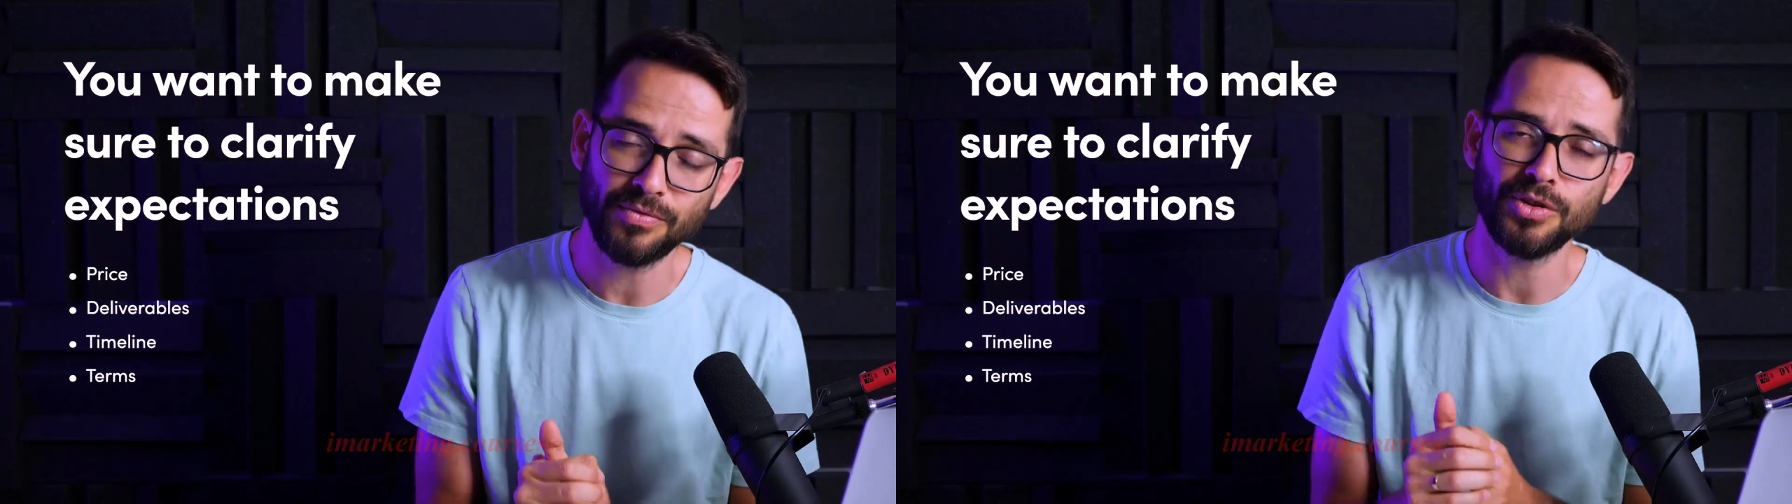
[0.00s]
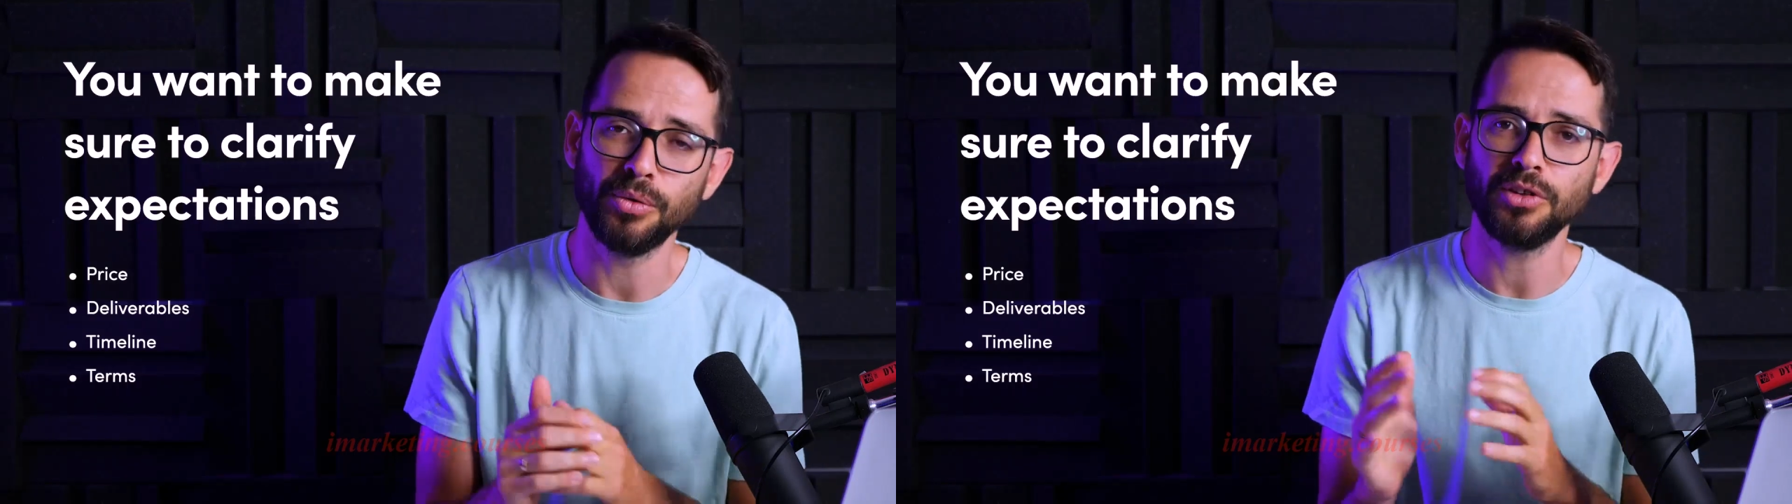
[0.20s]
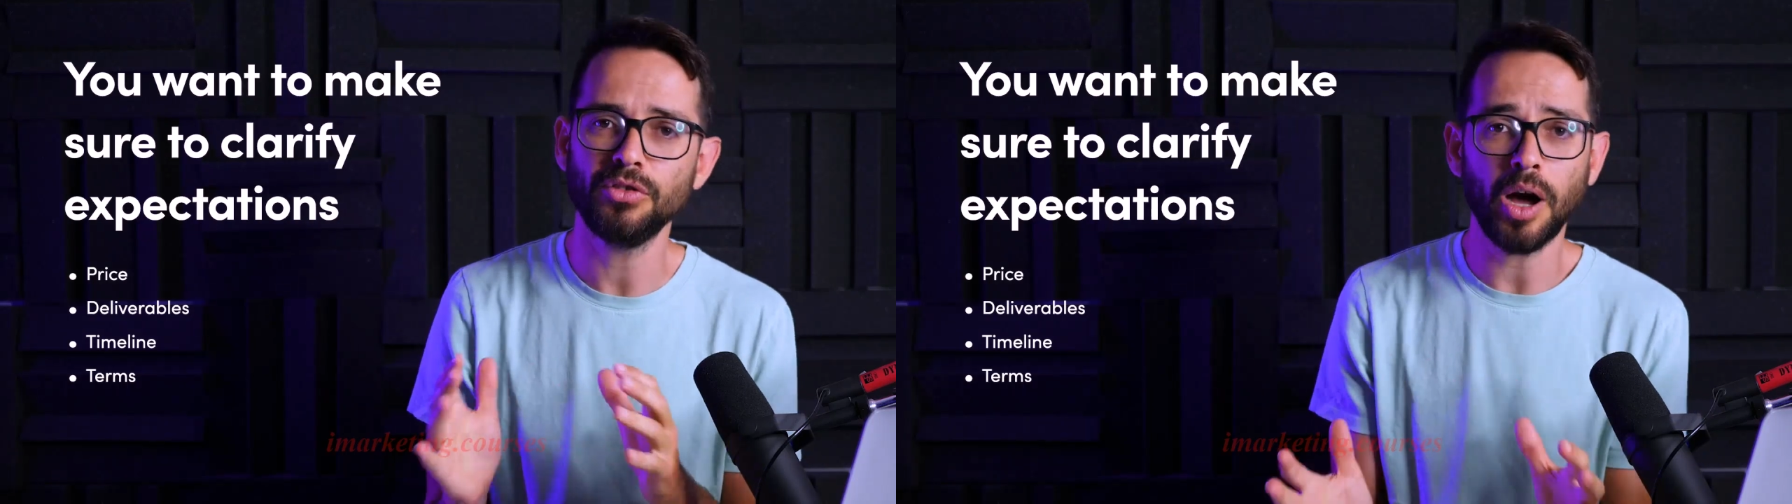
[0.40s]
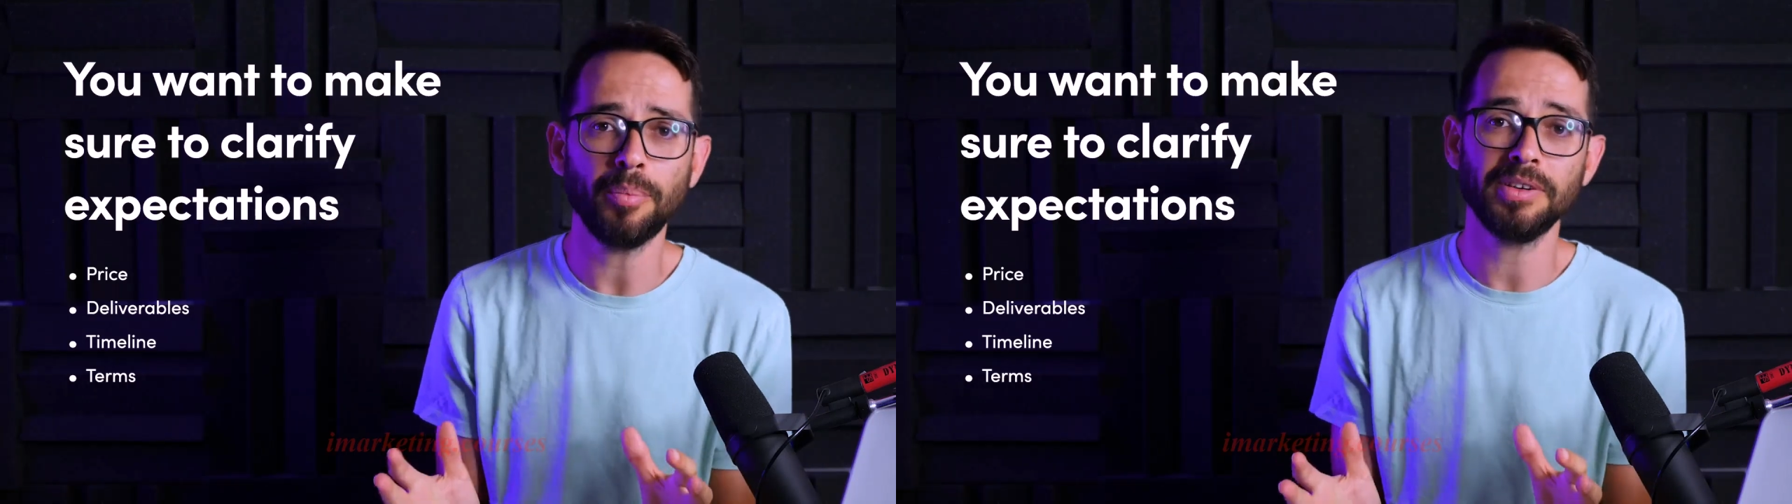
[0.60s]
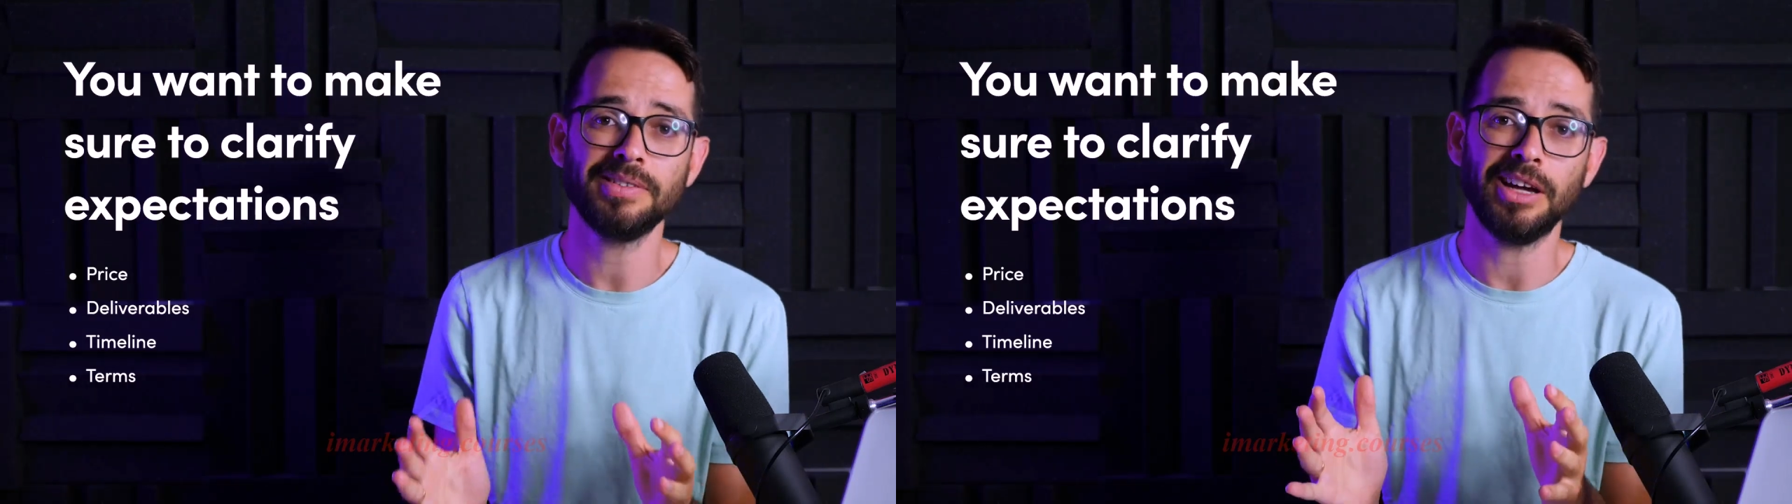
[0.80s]
So the
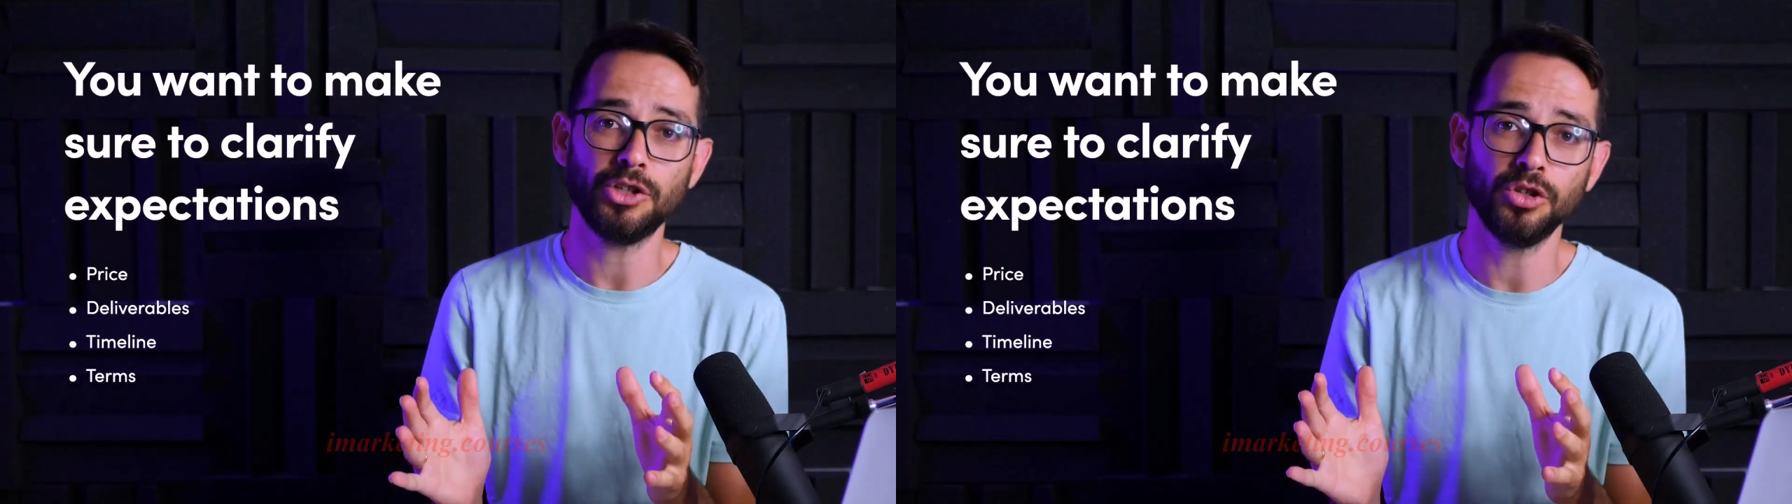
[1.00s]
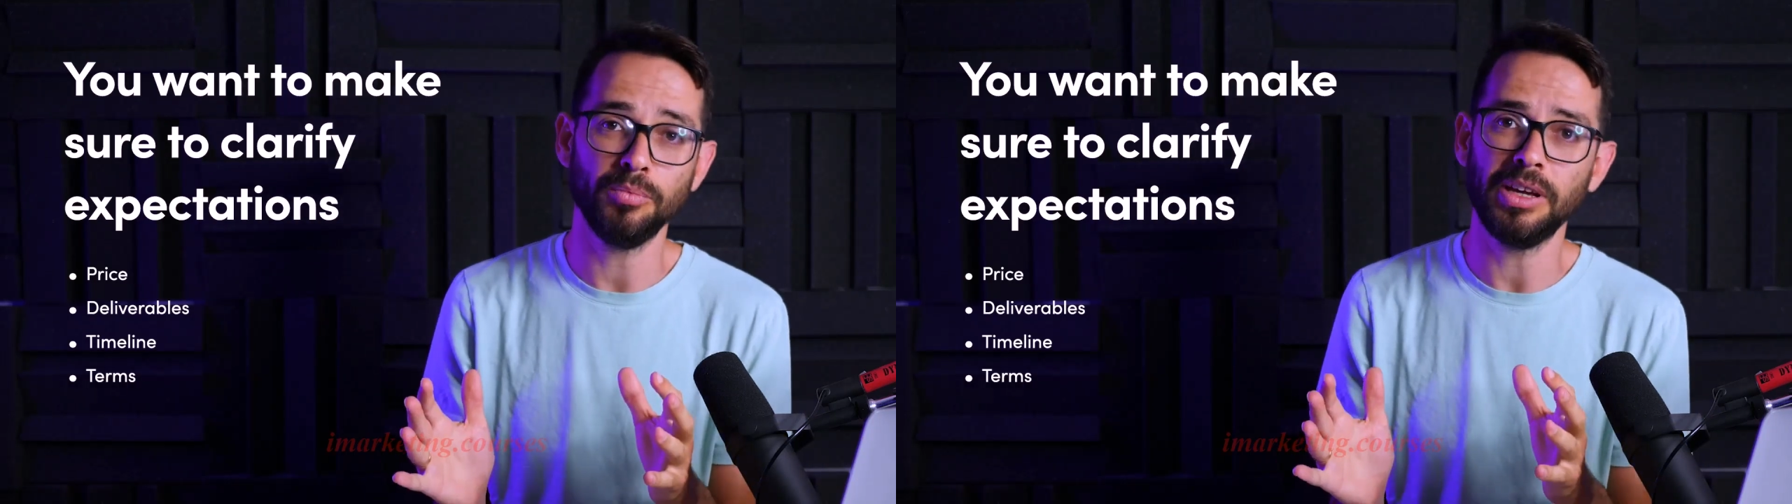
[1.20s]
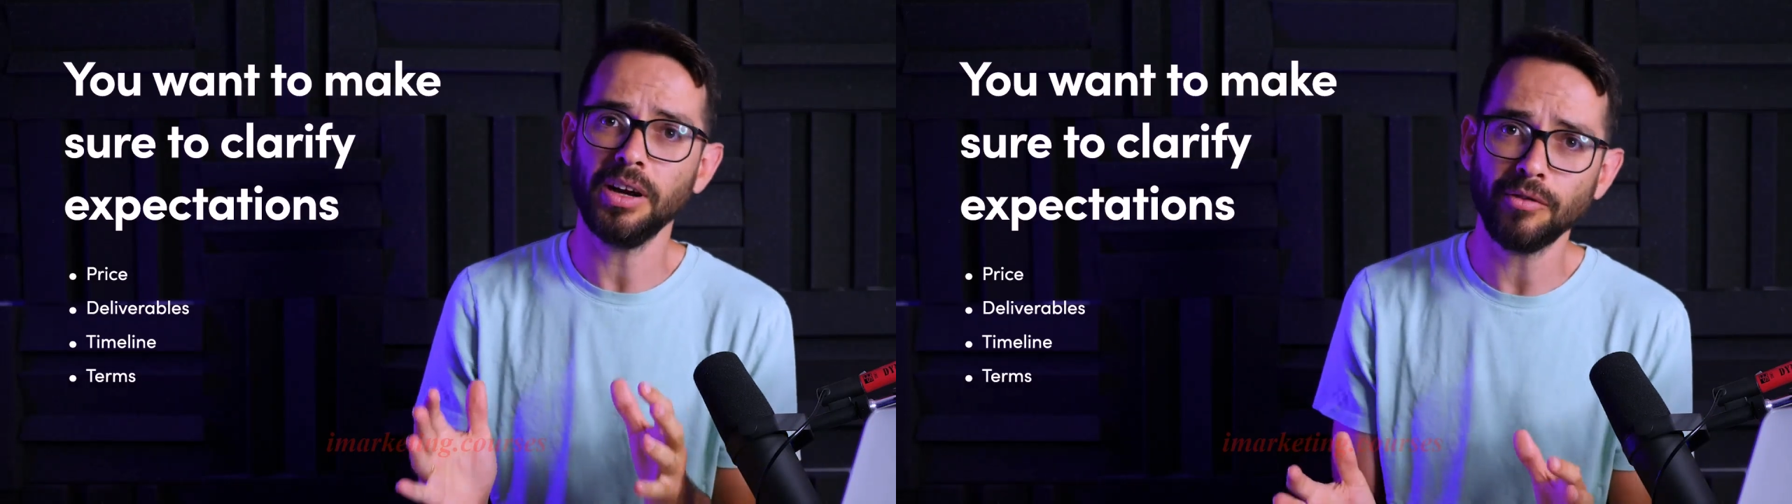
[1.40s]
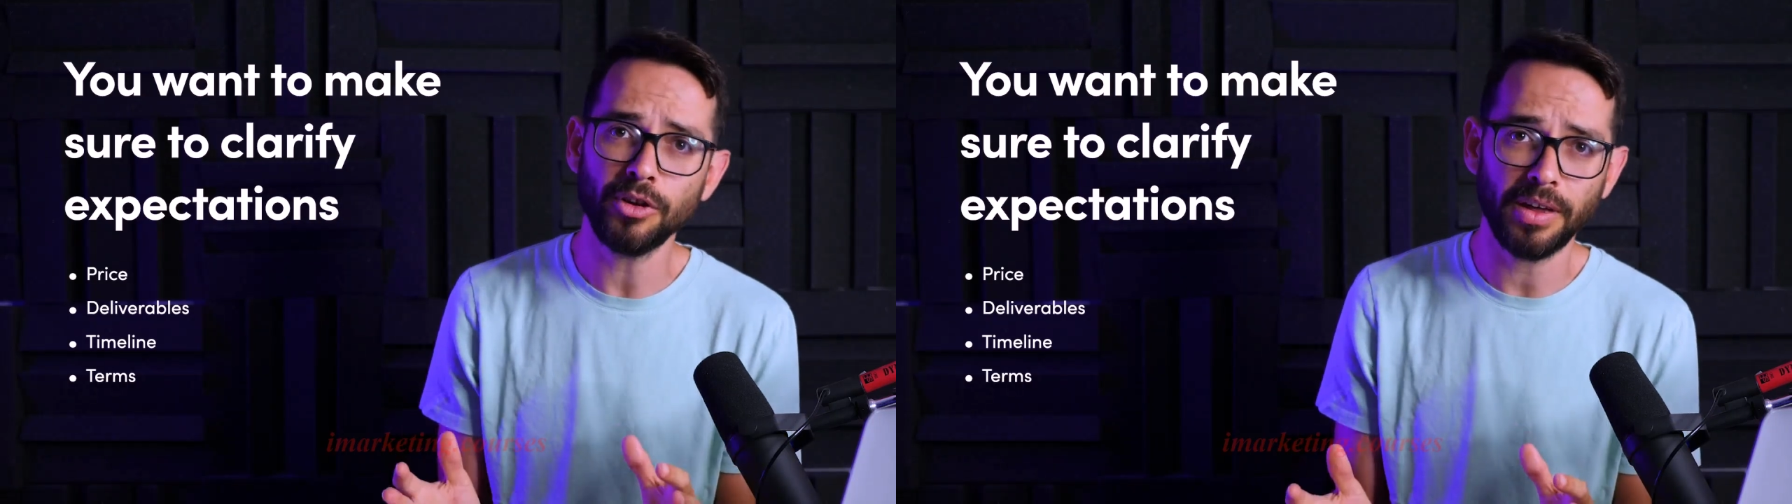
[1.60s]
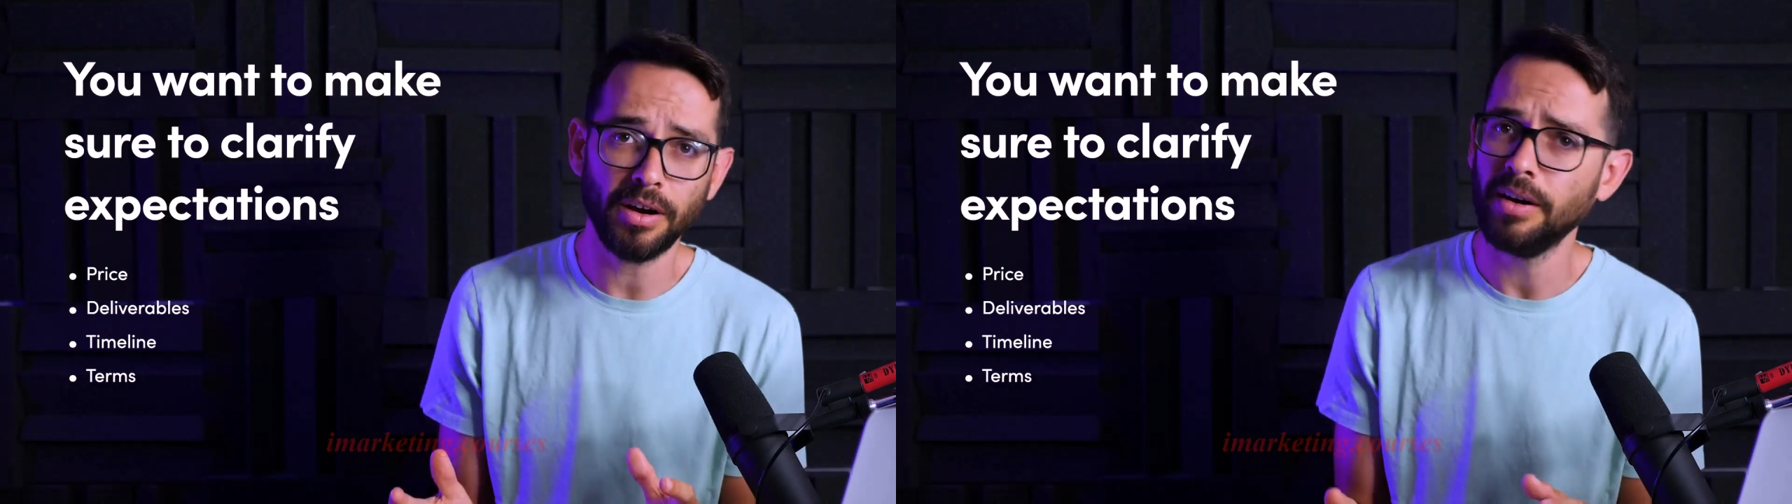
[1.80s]
topics that should be covered
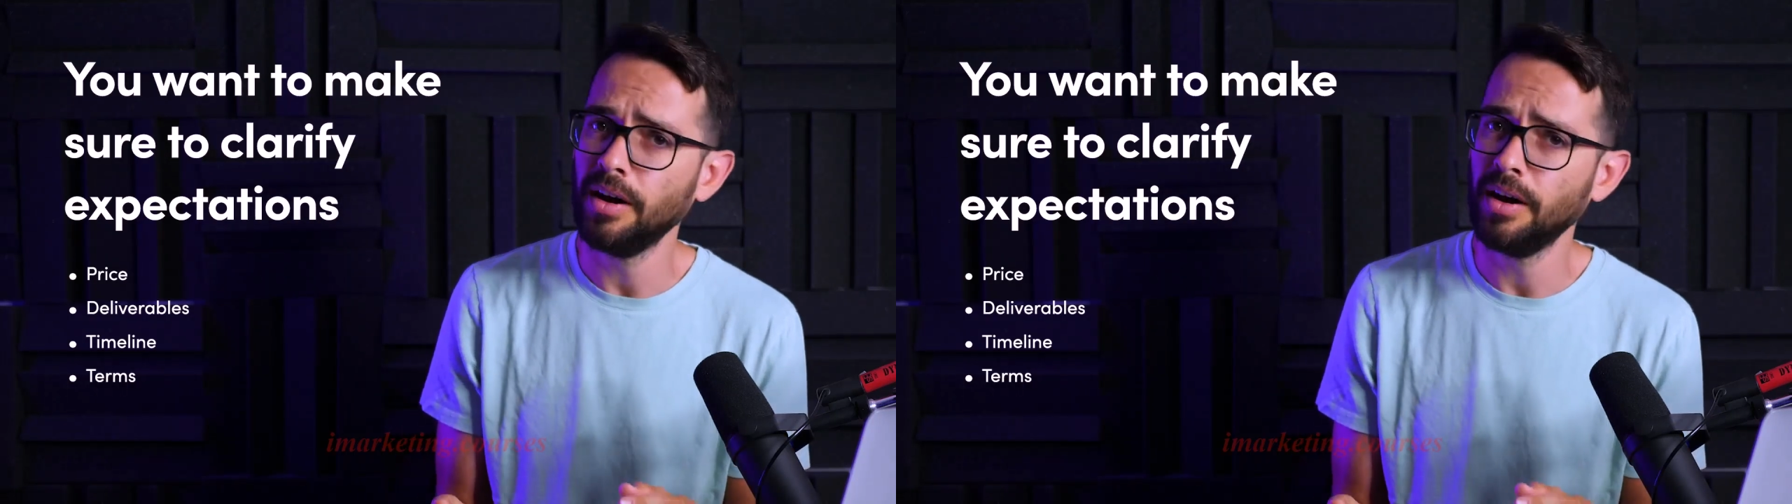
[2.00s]
there